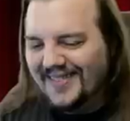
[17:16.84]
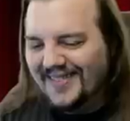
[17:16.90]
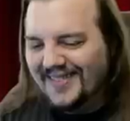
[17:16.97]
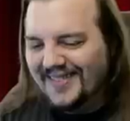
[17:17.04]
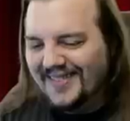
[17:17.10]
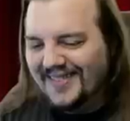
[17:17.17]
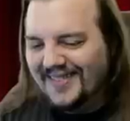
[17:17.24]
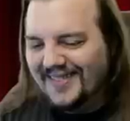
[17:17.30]

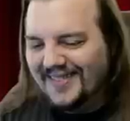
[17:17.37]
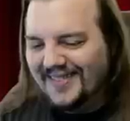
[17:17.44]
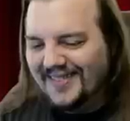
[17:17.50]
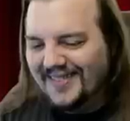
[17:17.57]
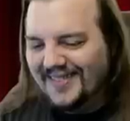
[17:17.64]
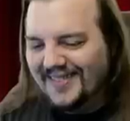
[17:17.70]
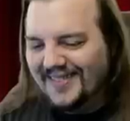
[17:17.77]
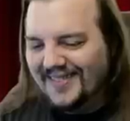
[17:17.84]

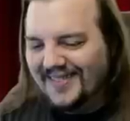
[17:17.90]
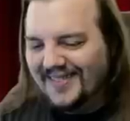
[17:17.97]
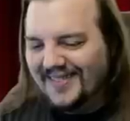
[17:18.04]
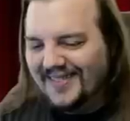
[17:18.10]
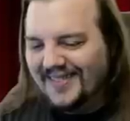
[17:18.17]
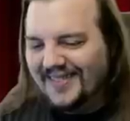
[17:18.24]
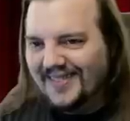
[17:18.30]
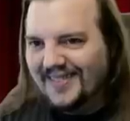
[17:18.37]

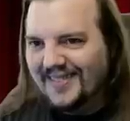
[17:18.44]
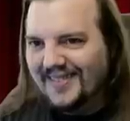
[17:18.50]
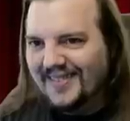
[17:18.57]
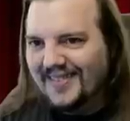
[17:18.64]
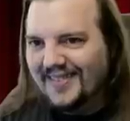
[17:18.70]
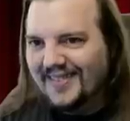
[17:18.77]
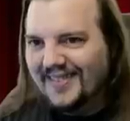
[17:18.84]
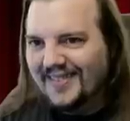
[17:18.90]

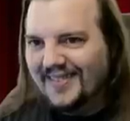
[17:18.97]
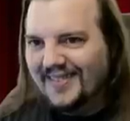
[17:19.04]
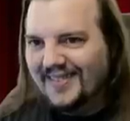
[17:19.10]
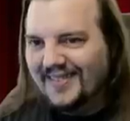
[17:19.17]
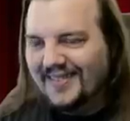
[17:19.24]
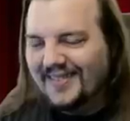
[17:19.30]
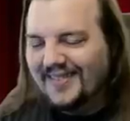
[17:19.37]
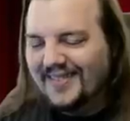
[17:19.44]

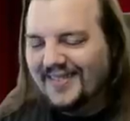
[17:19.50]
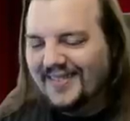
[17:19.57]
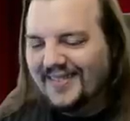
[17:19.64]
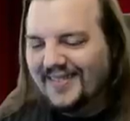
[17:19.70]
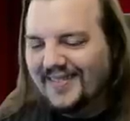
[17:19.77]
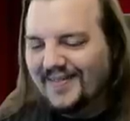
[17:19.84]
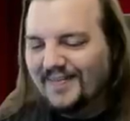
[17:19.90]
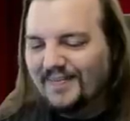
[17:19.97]

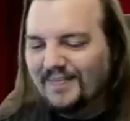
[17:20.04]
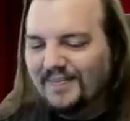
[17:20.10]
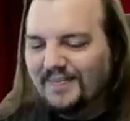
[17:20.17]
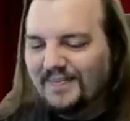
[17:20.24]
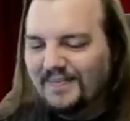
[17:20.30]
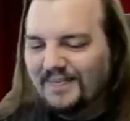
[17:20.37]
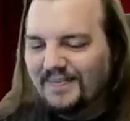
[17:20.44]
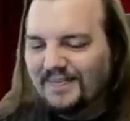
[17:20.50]

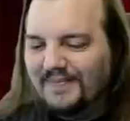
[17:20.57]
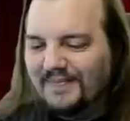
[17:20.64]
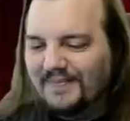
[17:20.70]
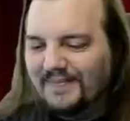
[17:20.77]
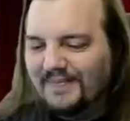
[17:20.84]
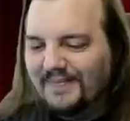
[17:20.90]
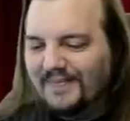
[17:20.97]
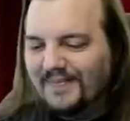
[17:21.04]

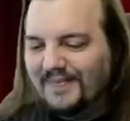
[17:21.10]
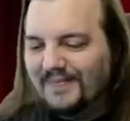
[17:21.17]
(not speaking)